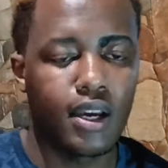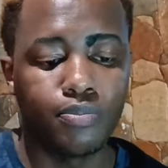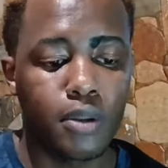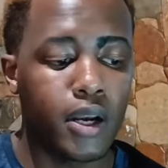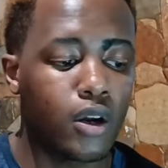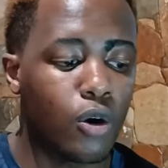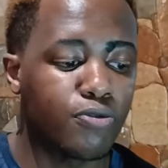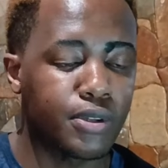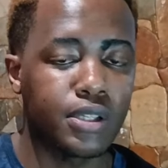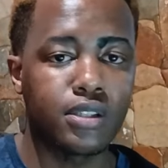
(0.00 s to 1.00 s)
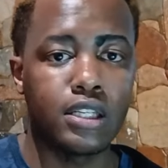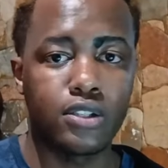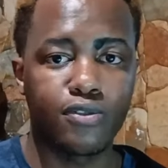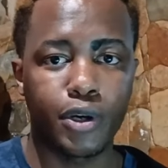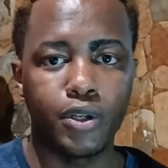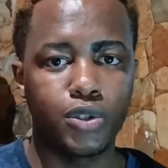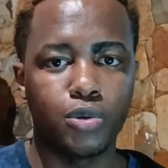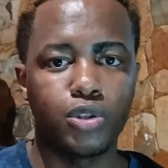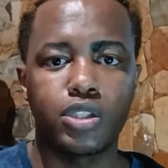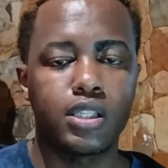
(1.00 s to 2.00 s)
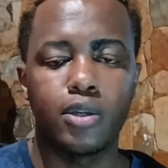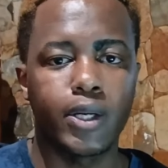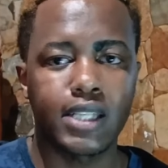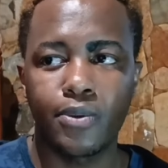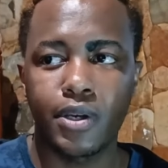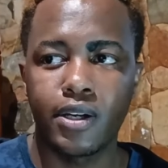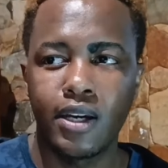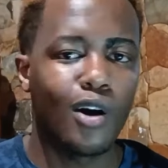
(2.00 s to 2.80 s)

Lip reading: The main goal for this is for you to just see what's out there.